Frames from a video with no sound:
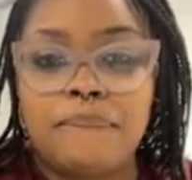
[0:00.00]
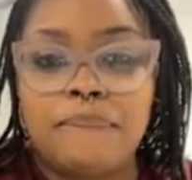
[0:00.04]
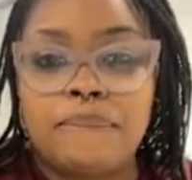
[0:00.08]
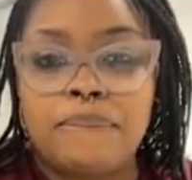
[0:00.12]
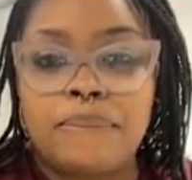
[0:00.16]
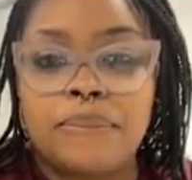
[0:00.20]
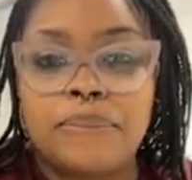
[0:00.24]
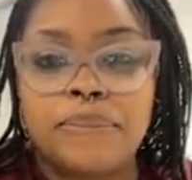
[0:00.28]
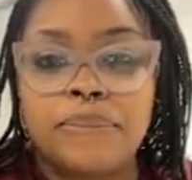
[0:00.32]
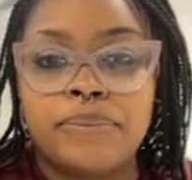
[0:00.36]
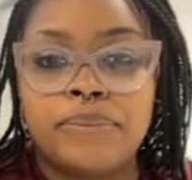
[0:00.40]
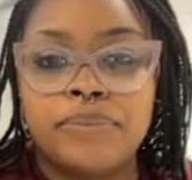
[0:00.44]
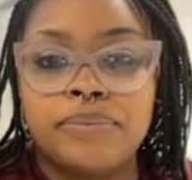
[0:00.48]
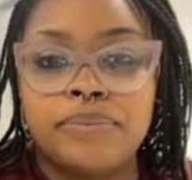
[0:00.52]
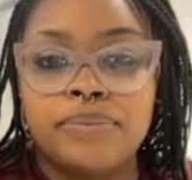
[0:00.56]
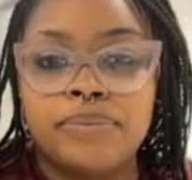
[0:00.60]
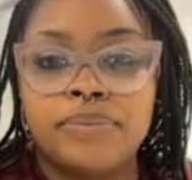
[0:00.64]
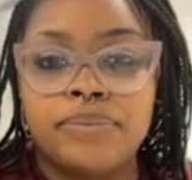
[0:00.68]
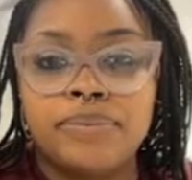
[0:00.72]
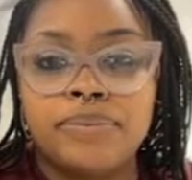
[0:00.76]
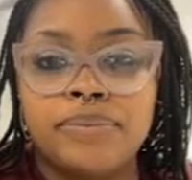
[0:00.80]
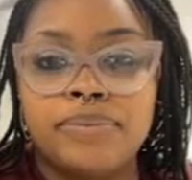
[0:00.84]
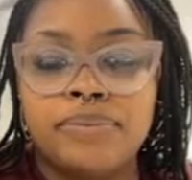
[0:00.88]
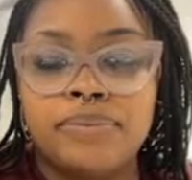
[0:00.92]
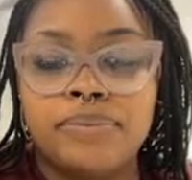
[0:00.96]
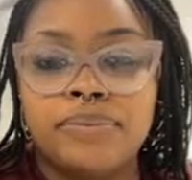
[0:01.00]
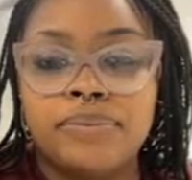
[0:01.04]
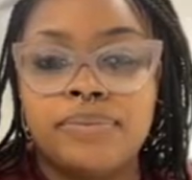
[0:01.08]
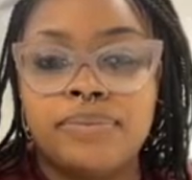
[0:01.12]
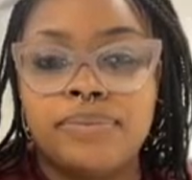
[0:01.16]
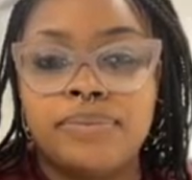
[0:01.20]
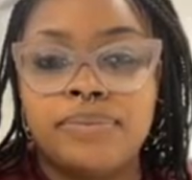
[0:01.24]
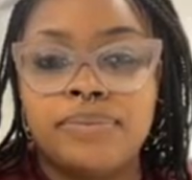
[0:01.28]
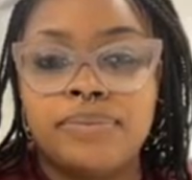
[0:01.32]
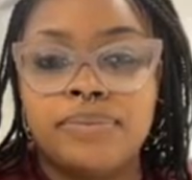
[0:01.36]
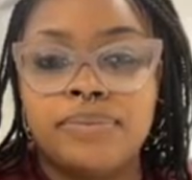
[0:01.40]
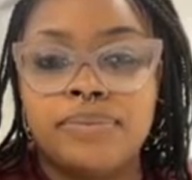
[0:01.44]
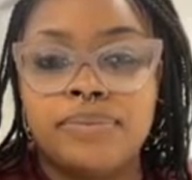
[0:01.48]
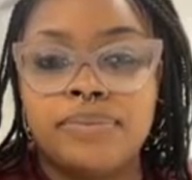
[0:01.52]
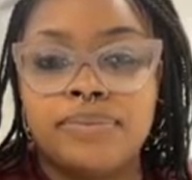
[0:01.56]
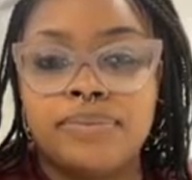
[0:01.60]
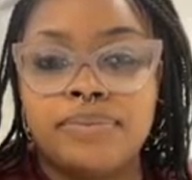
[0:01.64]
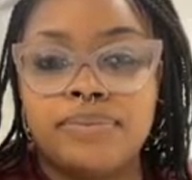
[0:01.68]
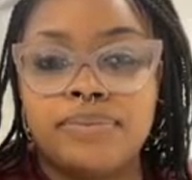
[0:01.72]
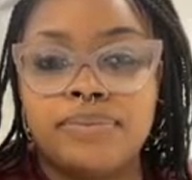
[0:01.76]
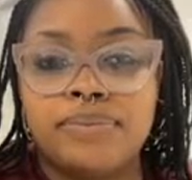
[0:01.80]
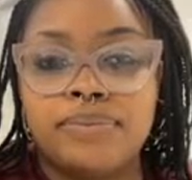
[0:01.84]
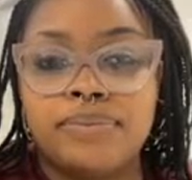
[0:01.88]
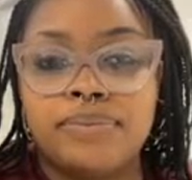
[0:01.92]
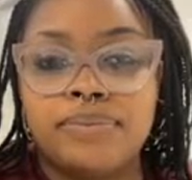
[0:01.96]

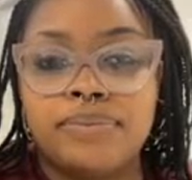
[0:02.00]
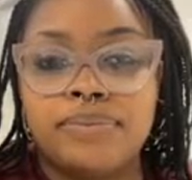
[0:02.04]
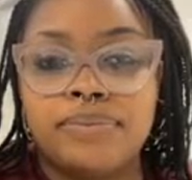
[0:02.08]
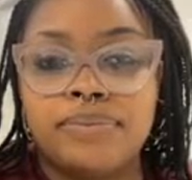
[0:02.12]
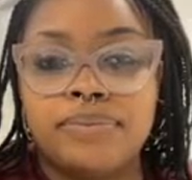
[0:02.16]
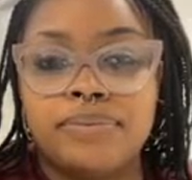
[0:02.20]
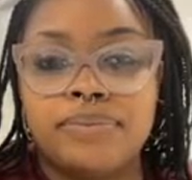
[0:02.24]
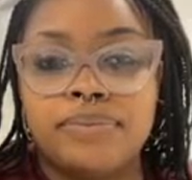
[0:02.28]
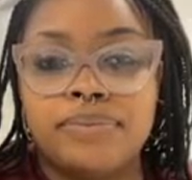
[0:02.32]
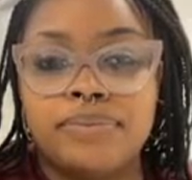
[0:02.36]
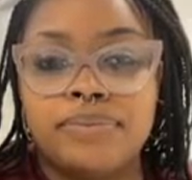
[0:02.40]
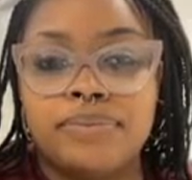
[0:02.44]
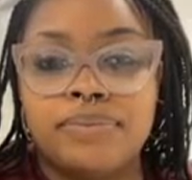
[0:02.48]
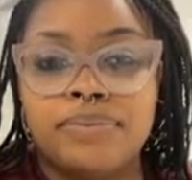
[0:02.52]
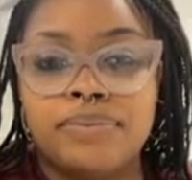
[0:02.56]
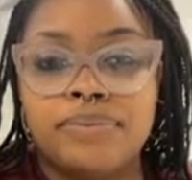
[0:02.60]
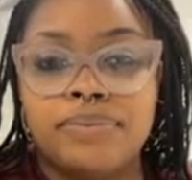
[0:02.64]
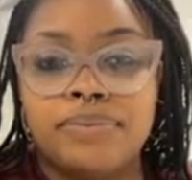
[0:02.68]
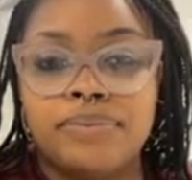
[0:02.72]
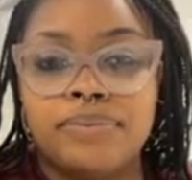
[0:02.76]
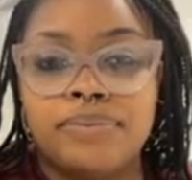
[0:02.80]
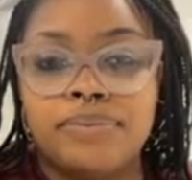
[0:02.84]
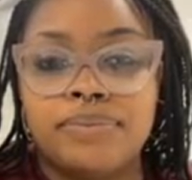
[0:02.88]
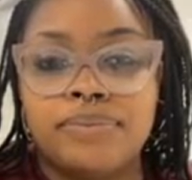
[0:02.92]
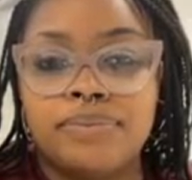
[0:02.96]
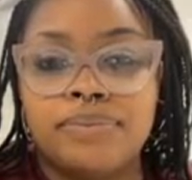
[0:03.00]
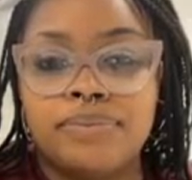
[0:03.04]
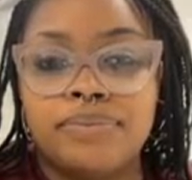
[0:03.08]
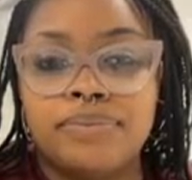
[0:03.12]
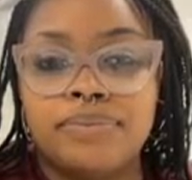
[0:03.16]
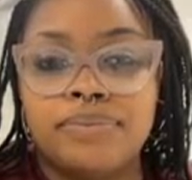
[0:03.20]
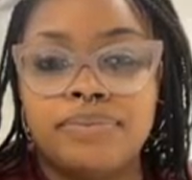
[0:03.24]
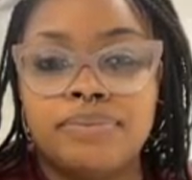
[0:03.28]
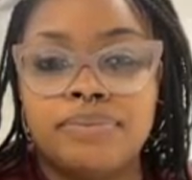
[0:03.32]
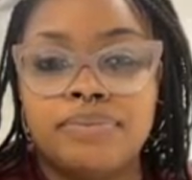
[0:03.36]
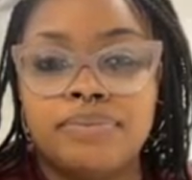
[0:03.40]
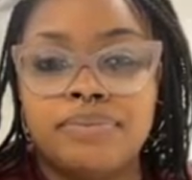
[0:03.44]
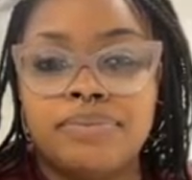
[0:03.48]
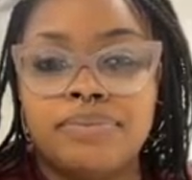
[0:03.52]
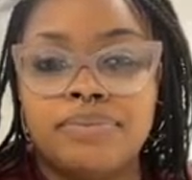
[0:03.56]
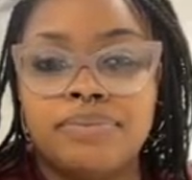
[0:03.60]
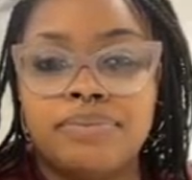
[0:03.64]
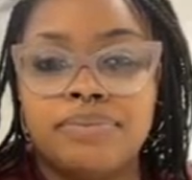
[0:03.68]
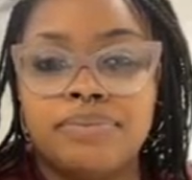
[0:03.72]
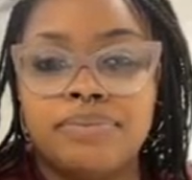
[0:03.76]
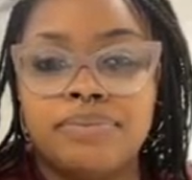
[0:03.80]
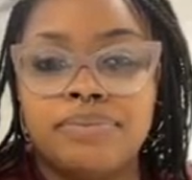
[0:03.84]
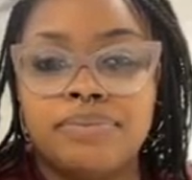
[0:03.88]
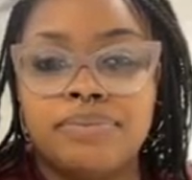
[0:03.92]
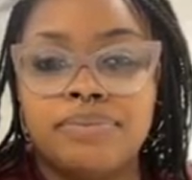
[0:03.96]

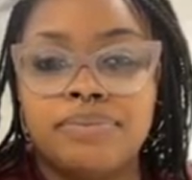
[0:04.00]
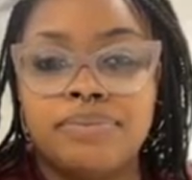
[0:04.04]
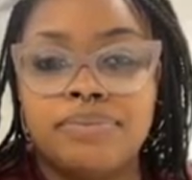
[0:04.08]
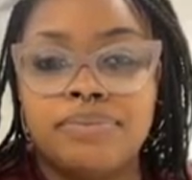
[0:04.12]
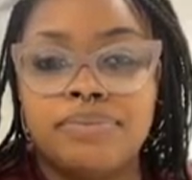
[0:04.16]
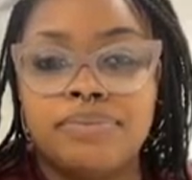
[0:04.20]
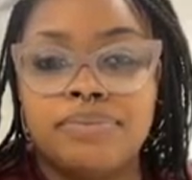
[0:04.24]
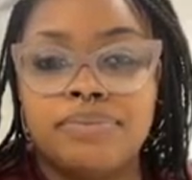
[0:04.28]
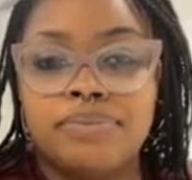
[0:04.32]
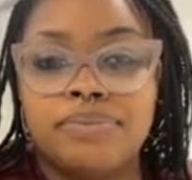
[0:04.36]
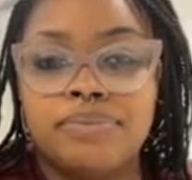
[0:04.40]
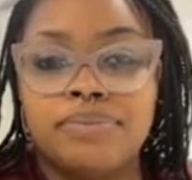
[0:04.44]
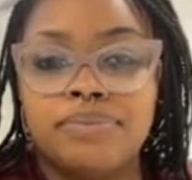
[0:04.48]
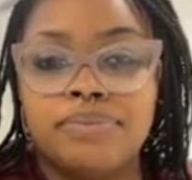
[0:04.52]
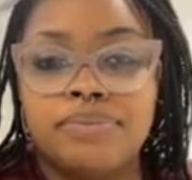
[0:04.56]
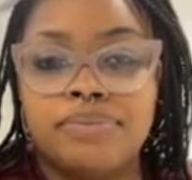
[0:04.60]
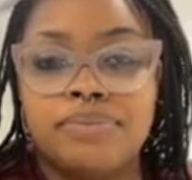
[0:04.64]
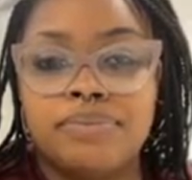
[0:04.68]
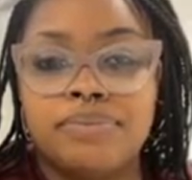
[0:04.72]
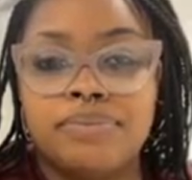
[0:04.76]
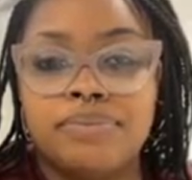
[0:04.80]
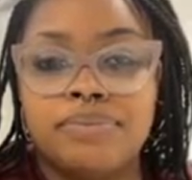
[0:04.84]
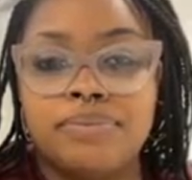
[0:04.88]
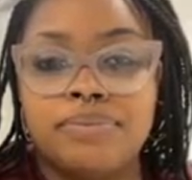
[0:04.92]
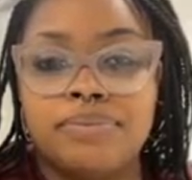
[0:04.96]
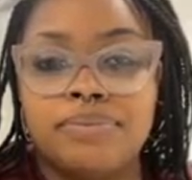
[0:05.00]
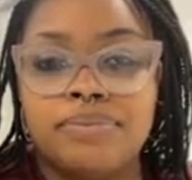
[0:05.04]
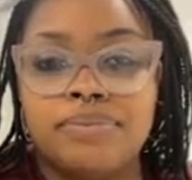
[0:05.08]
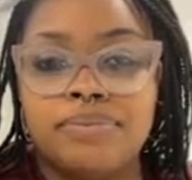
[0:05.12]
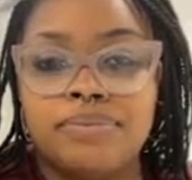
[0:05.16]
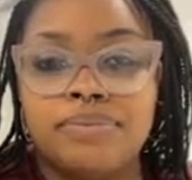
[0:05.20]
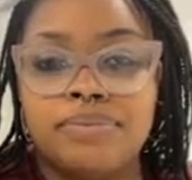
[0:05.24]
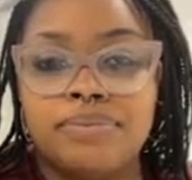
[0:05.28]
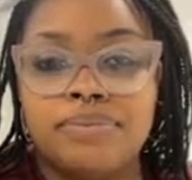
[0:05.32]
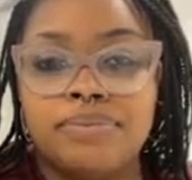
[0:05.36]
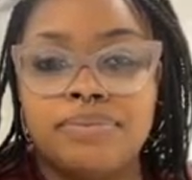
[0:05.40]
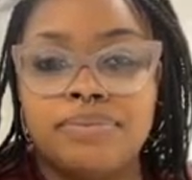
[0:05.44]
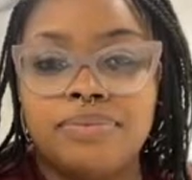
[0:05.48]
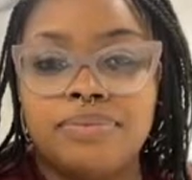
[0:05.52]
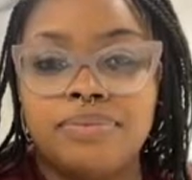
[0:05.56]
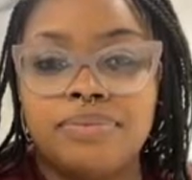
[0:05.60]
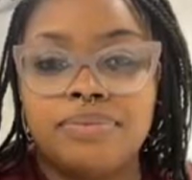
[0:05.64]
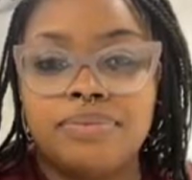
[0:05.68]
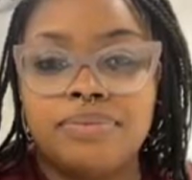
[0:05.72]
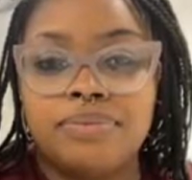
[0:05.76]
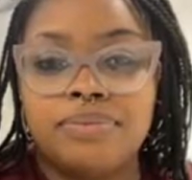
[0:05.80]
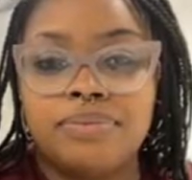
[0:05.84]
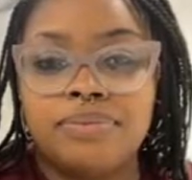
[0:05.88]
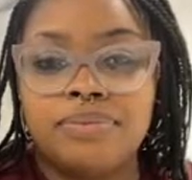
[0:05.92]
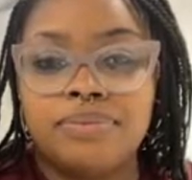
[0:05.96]

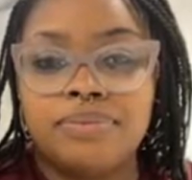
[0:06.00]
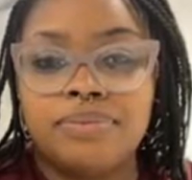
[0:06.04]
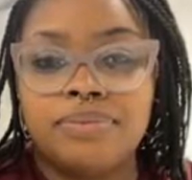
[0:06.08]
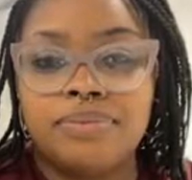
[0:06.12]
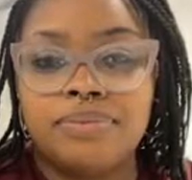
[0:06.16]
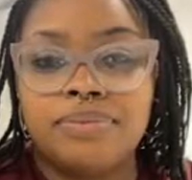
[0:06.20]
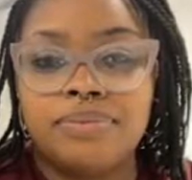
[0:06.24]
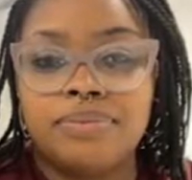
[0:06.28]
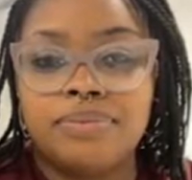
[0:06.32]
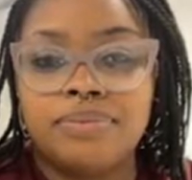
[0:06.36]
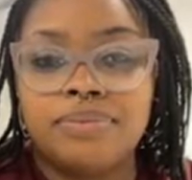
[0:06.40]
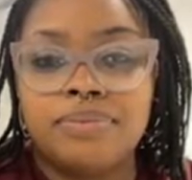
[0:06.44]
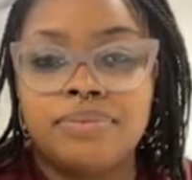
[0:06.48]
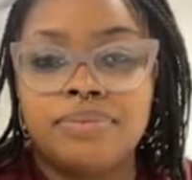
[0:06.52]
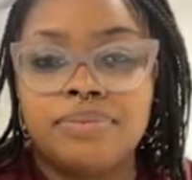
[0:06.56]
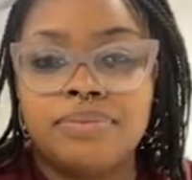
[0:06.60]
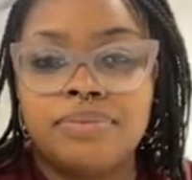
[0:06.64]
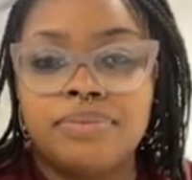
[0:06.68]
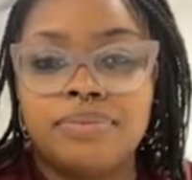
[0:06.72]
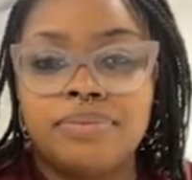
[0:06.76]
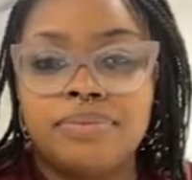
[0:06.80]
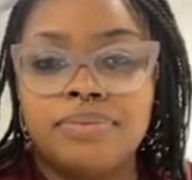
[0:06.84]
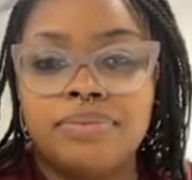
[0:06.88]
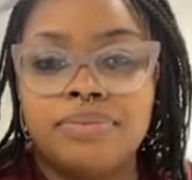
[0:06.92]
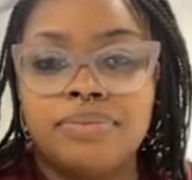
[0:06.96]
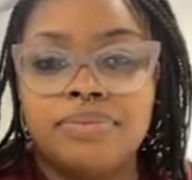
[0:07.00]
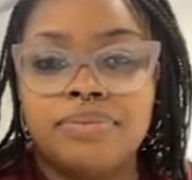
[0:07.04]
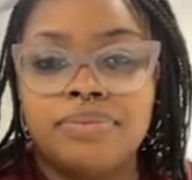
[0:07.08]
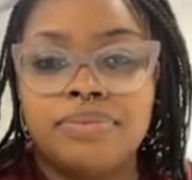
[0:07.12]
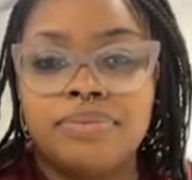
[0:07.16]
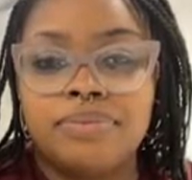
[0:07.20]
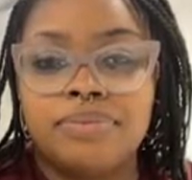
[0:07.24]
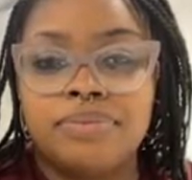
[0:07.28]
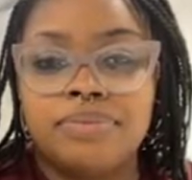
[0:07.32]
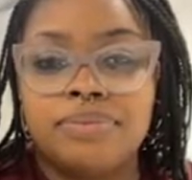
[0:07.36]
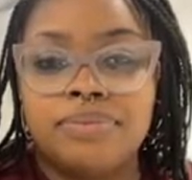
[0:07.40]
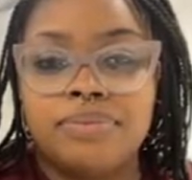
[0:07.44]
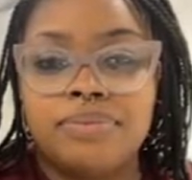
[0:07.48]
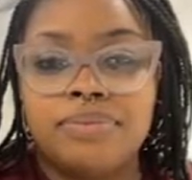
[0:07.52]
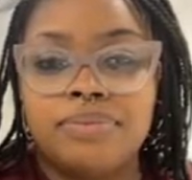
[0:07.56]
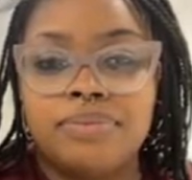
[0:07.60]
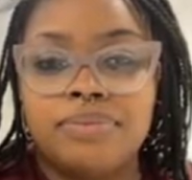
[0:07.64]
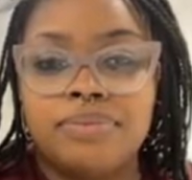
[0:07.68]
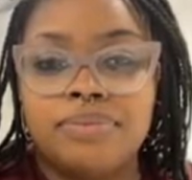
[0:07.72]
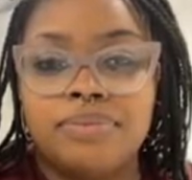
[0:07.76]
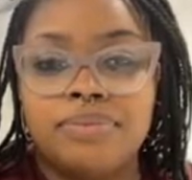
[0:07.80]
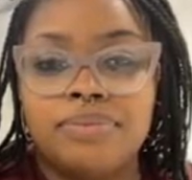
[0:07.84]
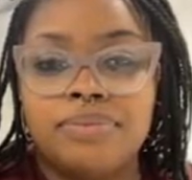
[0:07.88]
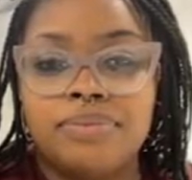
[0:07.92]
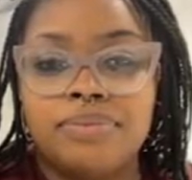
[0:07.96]
The person shown says nothing.